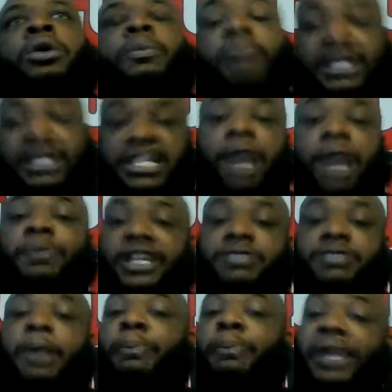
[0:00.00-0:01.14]
Big time players
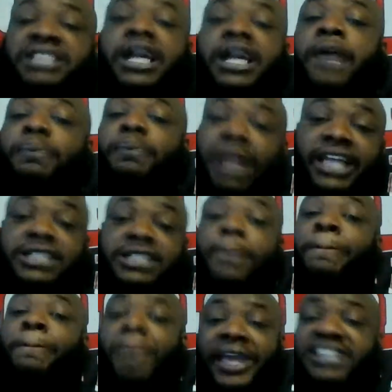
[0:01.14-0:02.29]
make big time plays in
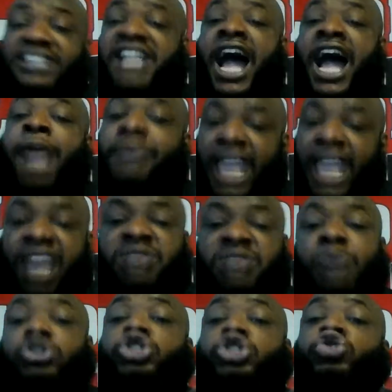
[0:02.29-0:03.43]
big time games. I
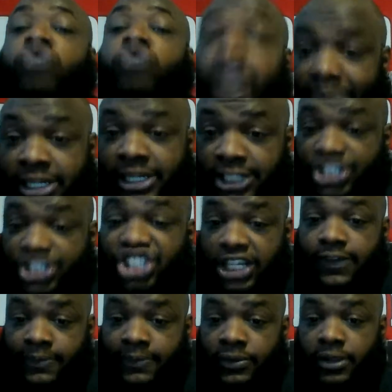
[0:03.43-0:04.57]
was screaming this shit.
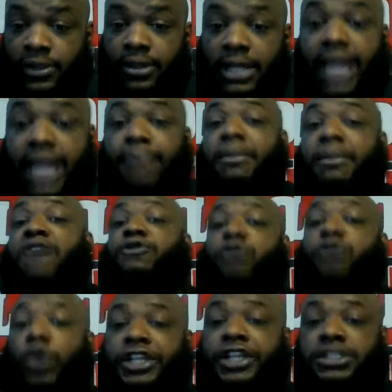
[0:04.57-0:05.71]
Like my
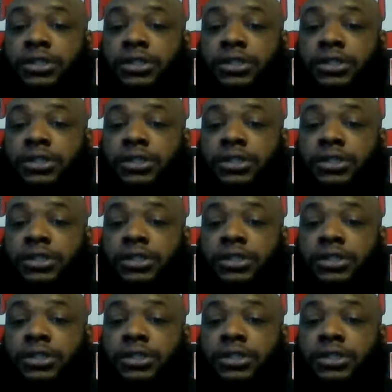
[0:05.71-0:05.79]
voice